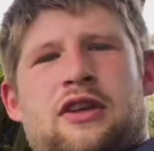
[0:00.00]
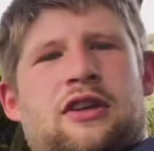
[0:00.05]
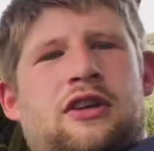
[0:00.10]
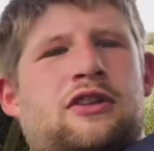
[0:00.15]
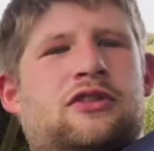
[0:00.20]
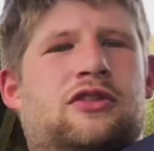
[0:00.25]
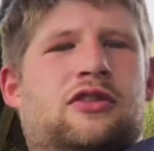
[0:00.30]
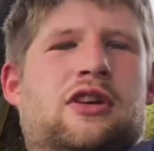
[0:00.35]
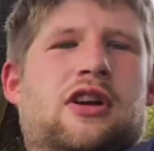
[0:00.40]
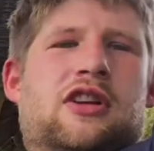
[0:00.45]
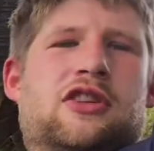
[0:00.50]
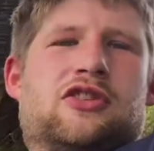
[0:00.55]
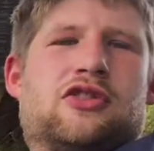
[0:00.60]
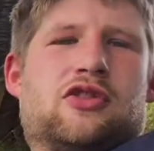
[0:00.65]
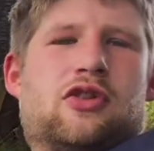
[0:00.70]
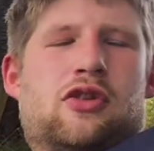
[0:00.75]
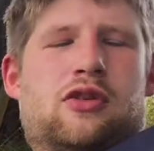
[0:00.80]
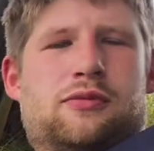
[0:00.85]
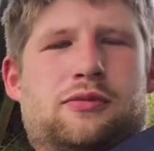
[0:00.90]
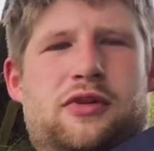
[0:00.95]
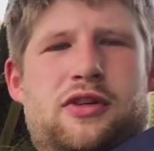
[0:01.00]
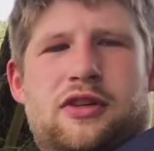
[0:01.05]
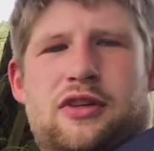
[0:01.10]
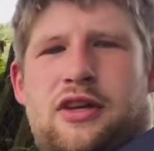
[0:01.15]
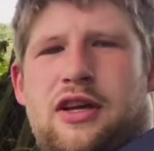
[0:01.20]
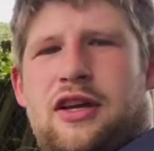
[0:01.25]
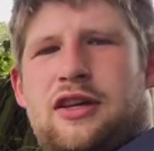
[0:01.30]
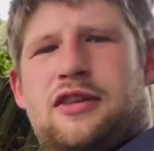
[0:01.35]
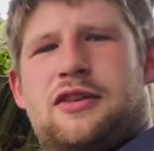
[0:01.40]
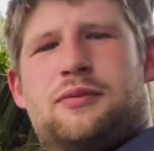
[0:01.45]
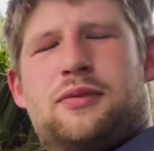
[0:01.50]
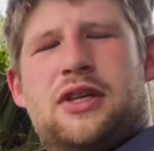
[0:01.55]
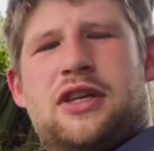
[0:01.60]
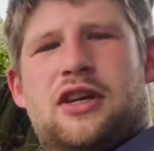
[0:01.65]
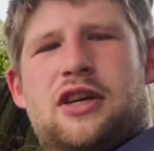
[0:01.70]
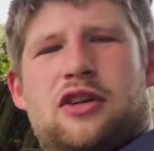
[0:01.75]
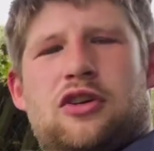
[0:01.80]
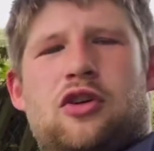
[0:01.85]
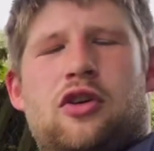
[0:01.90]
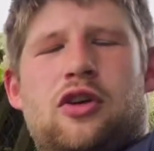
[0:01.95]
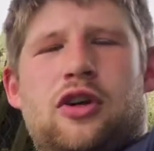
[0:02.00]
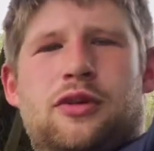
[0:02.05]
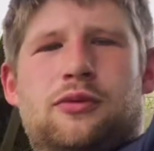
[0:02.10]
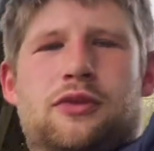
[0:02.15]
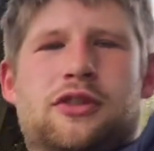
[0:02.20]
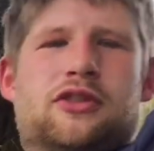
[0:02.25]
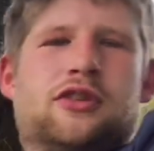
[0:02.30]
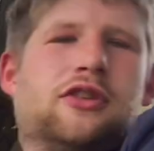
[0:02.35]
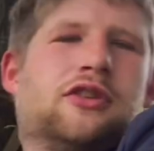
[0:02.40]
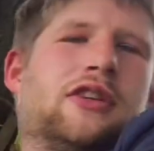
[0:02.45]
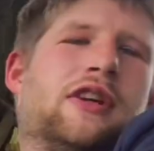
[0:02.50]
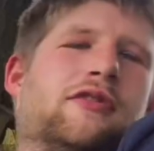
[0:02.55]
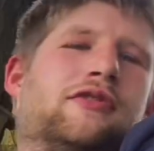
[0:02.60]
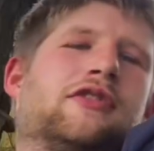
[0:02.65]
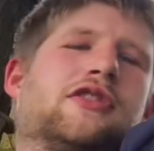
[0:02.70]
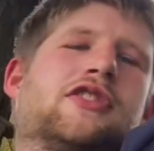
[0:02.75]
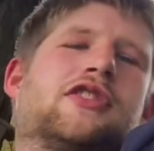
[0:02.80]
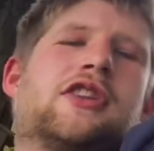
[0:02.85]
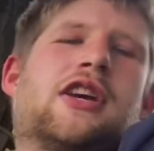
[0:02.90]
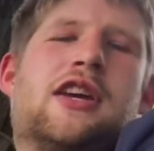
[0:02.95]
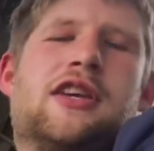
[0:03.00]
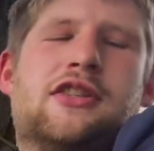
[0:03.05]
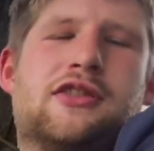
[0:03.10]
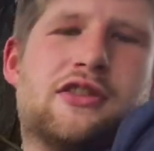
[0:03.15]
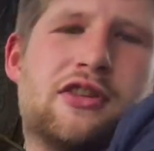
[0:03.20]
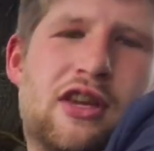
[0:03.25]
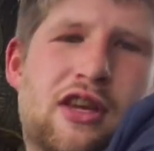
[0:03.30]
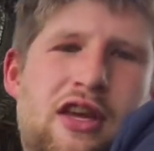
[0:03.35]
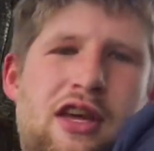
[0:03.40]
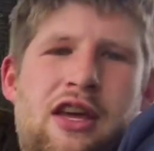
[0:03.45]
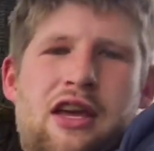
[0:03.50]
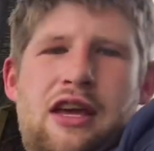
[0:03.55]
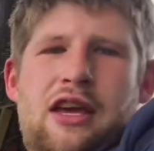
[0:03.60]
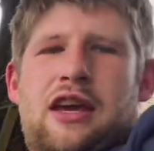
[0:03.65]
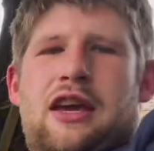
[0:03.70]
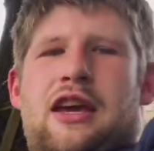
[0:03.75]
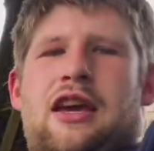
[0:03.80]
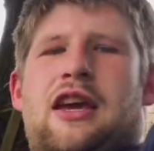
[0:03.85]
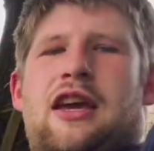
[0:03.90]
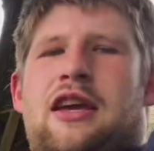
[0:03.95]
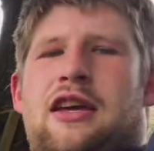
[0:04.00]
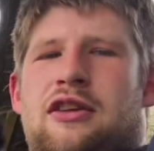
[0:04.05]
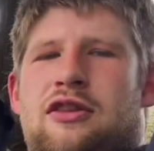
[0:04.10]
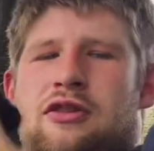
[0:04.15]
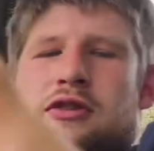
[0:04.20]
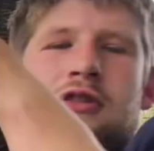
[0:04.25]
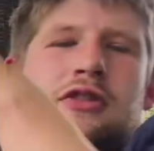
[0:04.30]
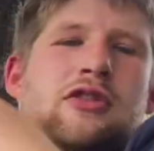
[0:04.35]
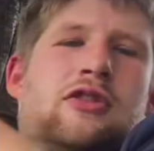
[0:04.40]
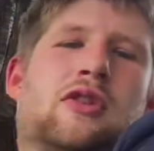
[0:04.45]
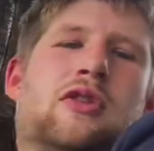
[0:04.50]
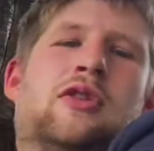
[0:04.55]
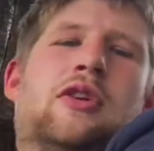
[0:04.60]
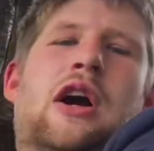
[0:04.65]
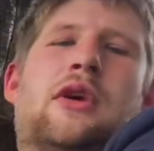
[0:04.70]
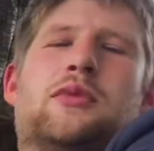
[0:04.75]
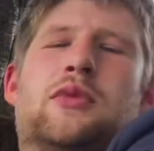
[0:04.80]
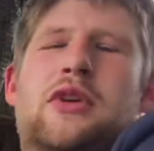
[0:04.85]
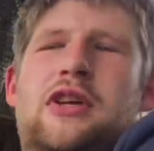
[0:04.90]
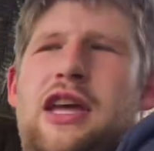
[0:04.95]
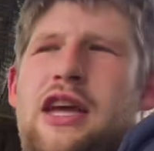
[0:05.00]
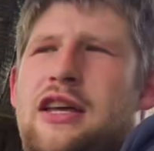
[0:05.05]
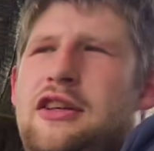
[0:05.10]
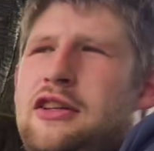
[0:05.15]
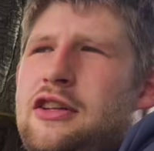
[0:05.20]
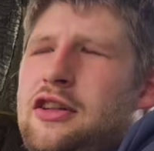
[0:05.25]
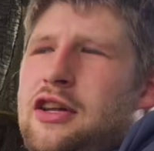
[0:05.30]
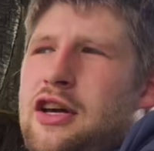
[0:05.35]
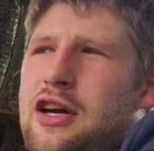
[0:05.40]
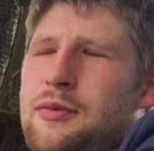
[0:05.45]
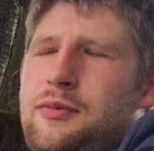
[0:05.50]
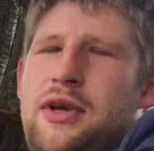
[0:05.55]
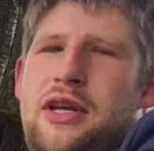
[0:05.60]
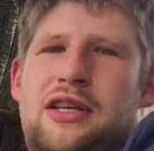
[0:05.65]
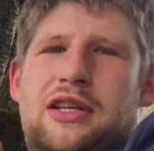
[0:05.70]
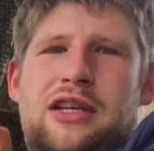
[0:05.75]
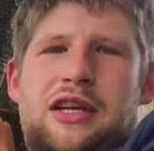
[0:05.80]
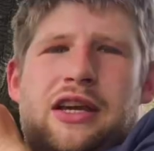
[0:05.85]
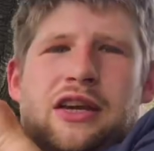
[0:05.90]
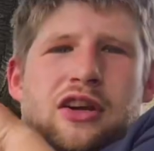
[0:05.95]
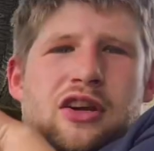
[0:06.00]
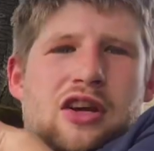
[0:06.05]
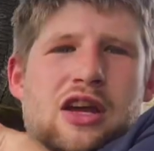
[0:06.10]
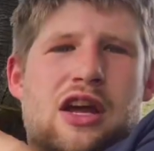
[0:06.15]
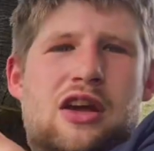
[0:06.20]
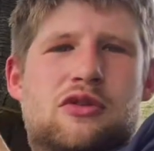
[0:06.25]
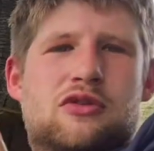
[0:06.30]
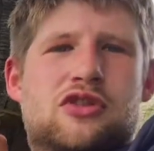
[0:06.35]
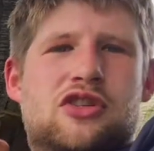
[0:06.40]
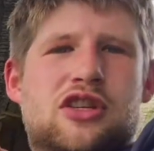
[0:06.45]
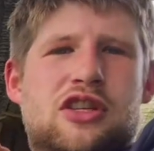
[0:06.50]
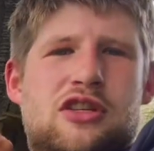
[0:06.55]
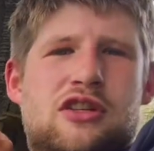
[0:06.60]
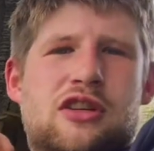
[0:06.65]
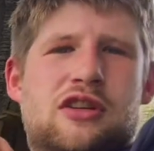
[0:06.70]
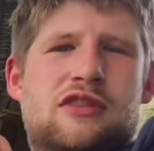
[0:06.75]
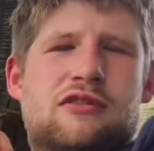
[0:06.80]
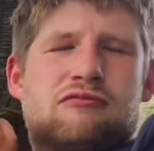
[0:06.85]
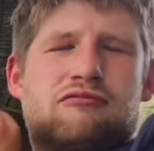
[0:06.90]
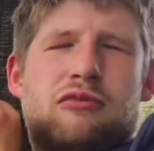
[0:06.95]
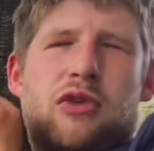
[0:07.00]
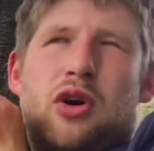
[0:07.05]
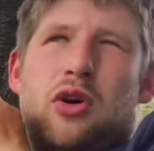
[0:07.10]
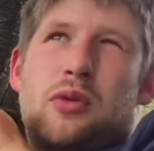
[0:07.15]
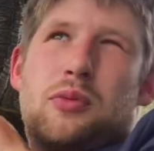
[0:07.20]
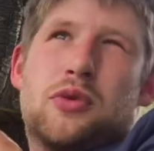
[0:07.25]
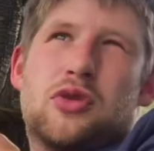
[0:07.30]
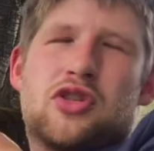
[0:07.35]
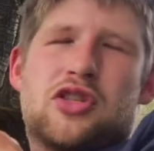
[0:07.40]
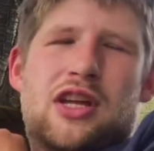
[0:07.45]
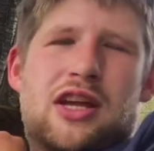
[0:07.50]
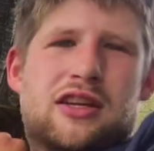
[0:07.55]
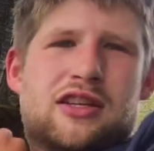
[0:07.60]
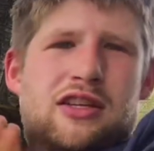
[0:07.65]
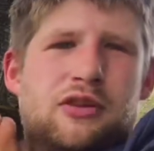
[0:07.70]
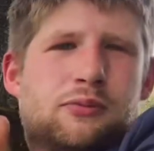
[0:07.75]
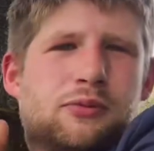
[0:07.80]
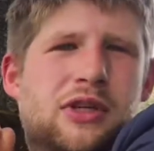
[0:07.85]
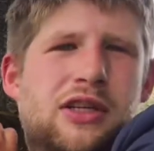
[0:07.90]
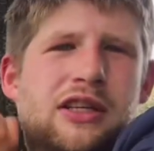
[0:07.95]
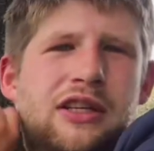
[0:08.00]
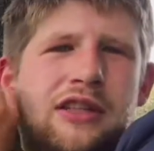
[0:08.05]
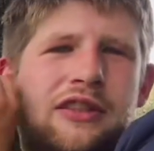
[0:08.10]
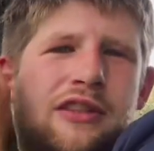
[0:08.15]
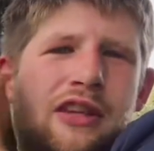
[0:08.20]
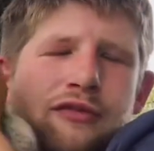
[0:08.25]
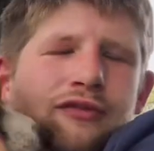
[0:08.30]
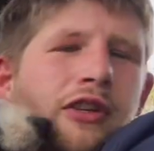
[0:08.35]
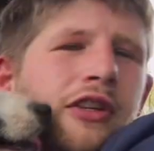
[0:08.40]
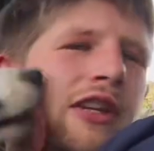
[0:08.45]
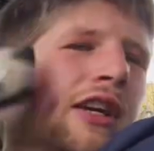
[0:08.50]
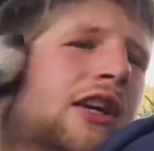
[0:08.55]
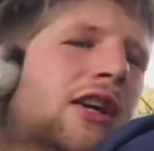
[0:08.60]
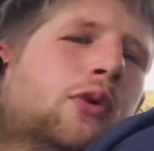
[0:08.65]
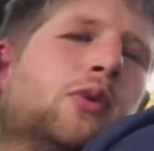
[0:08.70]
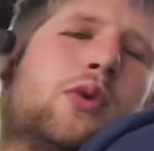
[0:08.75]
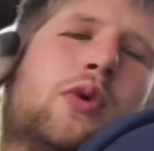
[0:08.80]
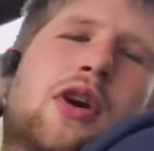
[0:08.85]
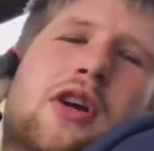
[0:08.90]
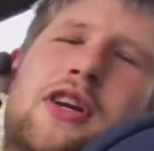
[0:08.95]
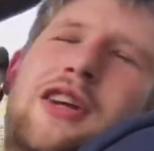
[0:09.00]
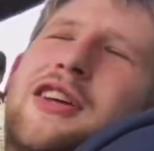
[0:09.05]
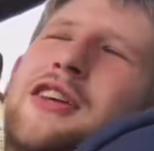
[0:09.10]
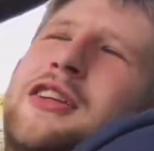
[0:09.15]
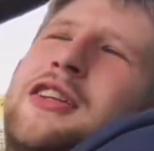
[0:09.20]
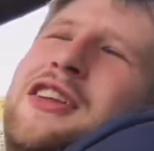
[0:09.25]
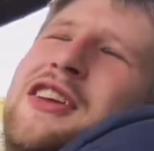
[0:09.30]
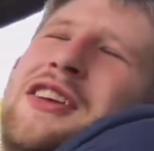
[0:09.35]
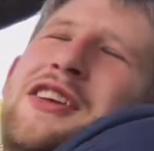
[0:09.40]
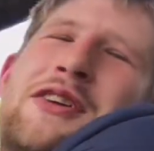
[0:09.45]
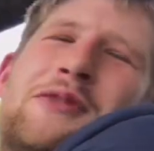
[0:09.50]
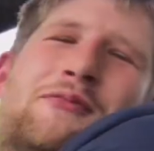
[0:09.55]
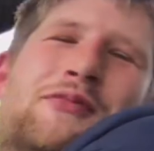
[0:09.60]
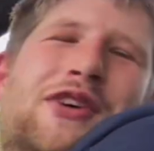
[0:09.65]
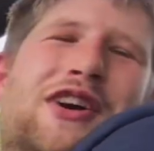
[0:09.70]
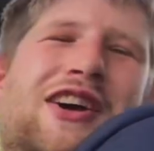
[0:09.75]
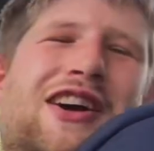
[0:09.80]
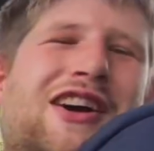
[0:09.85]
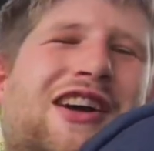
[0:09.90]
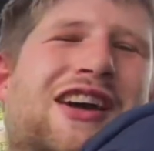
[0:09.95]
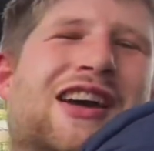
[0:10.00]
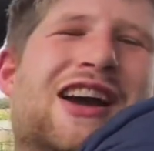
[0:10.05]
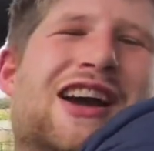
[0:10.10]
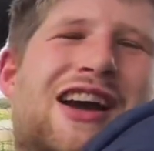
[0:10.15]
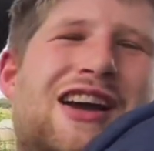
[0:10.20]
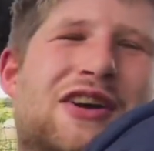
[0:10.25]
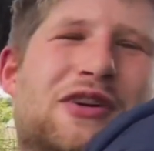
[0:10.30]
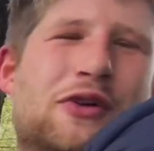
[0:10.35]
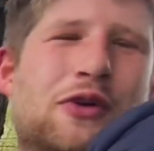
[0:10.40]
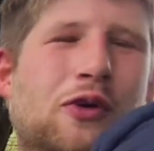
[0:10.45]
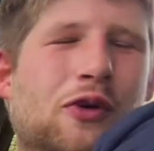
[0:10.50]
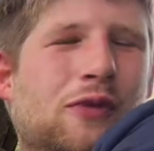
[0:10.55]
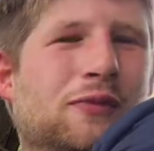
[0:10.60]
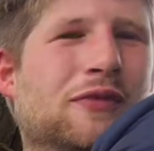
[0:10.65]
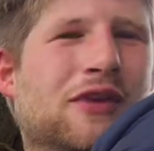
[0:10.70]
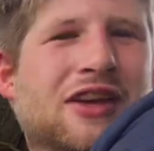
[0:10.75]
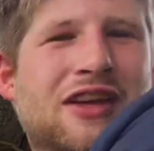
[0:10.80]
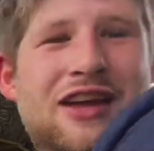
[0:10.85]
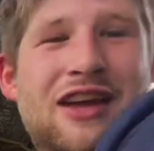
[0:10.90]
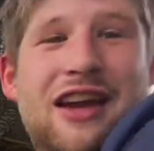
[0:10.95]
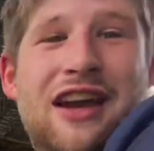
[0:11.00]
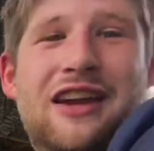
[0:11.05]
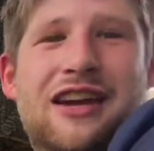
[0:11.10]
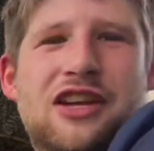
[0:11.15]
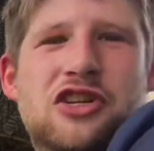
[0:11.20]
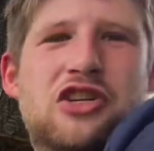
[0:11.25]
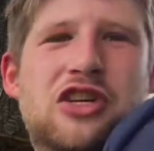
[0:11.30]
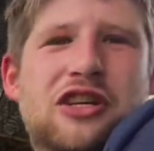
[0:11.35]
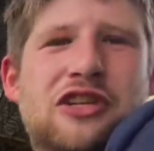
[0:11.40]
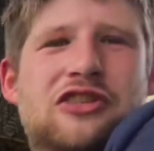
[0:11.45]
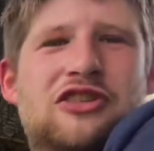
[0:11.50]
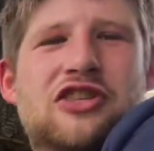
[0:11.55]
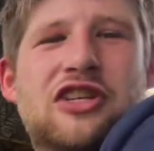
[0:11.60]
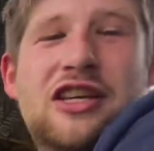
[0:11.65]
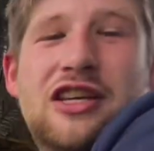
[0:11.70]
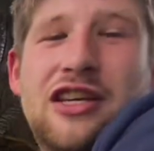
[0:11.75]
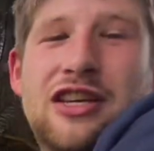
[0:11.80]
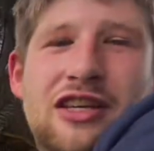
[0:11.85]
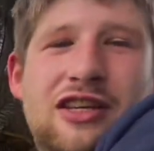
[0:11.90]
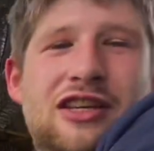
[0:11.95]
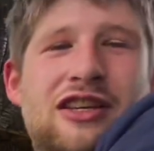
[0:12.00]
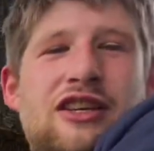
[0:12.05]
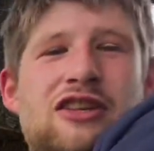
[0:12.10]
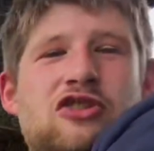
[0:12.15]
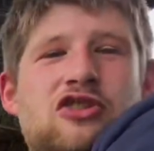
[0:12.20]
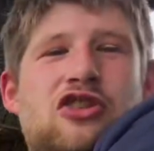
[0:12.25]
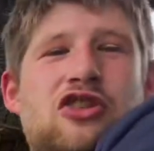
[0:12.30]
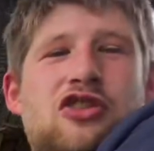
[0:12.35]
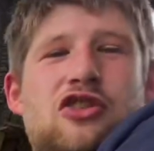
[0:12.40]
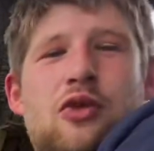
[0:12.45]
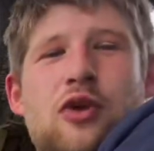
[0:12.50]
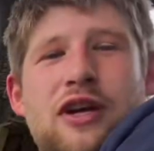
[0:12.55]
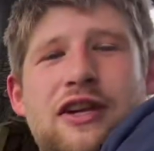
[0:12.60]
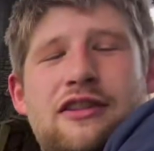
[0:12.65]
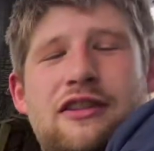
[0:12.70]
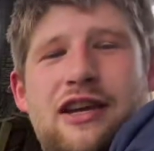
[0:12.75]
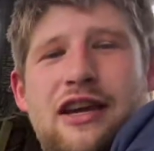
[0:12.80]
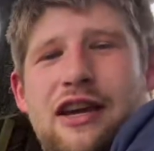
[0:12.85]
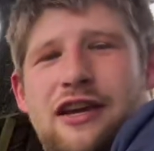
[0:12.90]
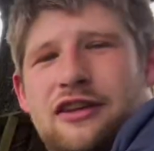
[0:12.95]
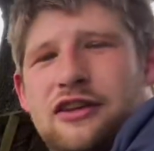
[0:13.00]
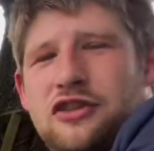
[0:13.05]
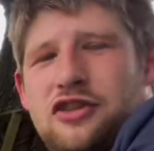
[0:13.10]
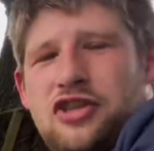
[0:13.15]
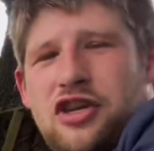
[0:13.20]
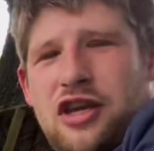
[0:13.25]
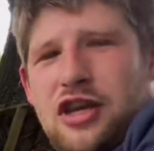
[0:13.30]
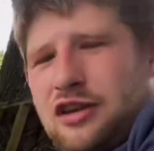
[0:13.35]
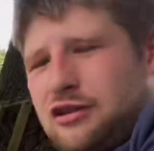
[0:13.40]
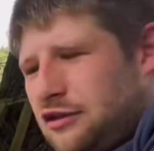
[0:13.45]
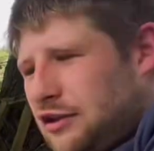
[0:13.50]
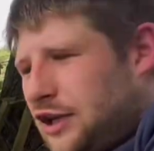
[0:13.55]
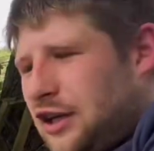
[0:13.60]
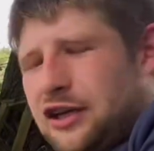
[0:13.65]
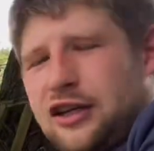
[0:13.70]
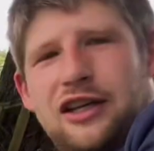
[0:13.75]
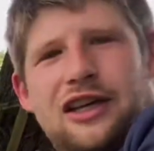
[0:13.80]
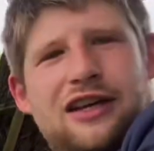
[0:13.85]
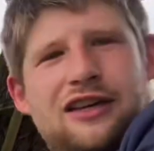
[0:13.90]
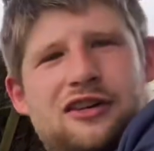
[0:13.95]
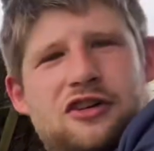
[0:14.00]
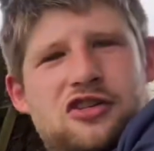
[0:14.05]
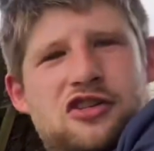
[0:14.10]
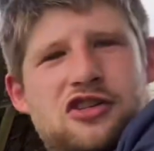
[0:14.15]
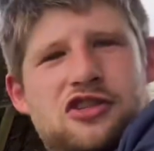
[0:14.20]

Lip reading: So guys, Storm can kind of be a coin with two different sides, and we'll get into that a bit later, how she can almost act completely differently at work, but at home, and as you can see, she's quite the little energy